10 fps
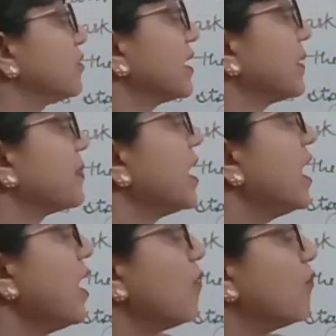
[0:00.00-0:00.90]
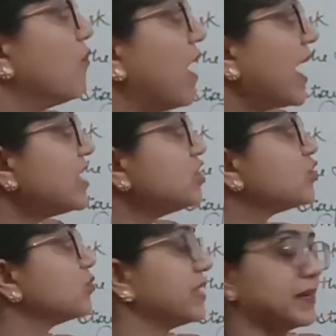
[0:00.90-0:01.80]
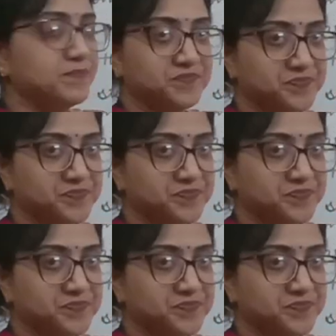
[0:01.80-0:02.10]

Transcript: Okay. Why do they?